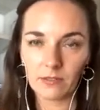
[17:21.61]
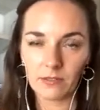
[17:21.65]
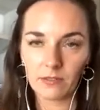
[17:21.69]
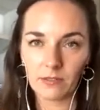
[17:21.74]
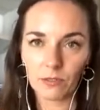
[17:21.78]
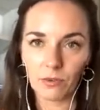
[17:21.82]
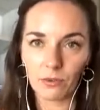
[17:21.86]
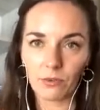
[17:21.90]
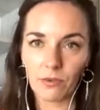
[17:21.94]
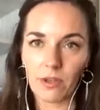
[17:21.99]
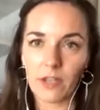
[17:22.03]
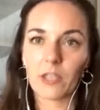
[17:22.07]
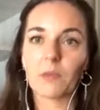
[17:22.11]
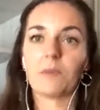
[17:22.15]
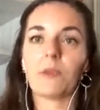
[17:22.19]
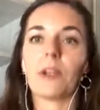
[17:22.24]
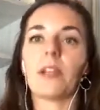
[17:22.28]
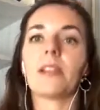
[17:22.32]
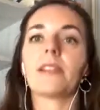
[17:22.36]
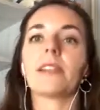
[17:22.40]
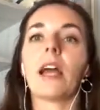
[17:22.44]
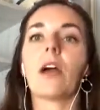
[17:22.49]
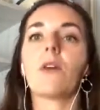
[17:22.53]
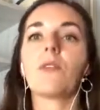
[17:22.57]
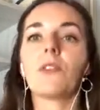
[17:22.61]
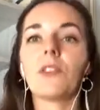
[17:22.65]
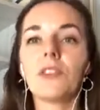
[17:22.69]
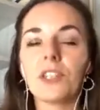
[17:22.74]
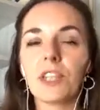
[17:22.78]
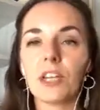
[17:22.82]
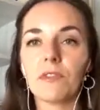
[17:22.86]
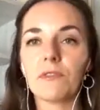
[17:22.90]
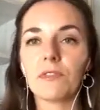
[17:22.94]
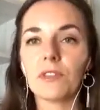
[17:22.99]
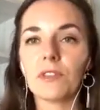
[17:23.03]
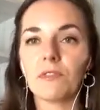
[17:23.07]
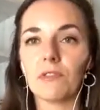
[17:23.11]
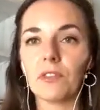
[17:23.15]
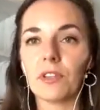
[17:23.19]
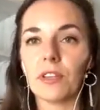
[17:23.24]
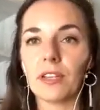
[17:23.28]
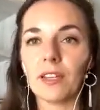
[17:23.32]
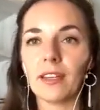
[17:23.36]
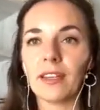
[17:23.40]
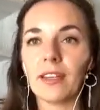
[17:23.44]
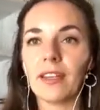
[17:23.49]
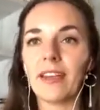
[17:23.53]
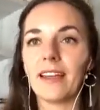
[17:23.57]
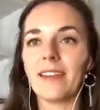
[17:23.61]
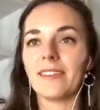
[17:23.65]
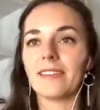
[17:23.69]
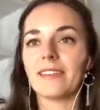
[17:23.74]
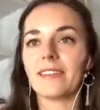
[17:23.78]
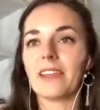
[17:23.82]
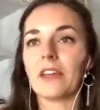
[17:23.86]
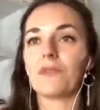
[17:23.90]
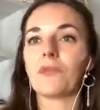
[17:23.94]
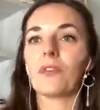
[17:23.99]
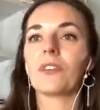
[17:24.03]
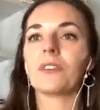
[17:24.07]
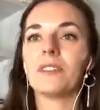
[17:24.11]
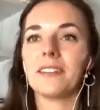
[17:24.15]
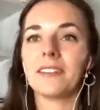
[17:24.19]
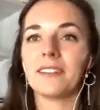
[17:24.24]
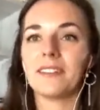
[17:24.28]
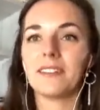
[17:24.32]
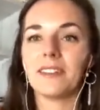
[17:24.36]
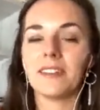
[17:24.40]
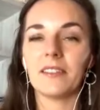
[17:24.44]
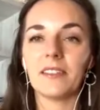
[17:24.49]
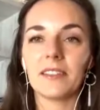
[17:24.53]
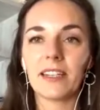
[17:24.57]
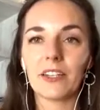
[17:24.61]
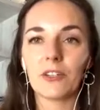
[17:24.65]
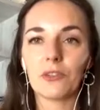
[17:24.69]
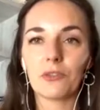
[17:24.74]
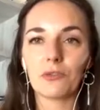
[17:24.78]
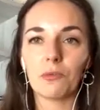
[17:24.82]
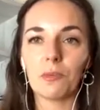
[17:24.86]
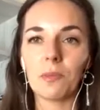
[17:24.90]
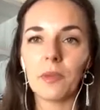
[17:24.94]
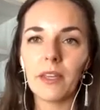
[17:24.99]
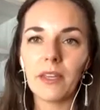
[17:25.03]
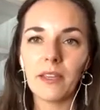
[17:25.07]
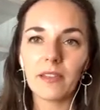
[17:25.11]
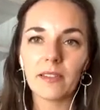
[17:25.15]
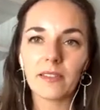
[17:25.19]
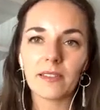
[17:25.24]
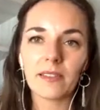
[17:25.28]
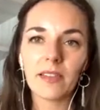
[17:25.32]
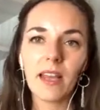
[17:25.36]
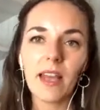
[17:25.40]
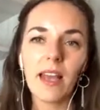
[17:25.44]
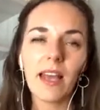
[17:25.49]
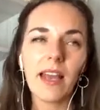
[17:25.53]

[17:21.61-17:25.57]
to express ourselves fully as erotic and sexual beings.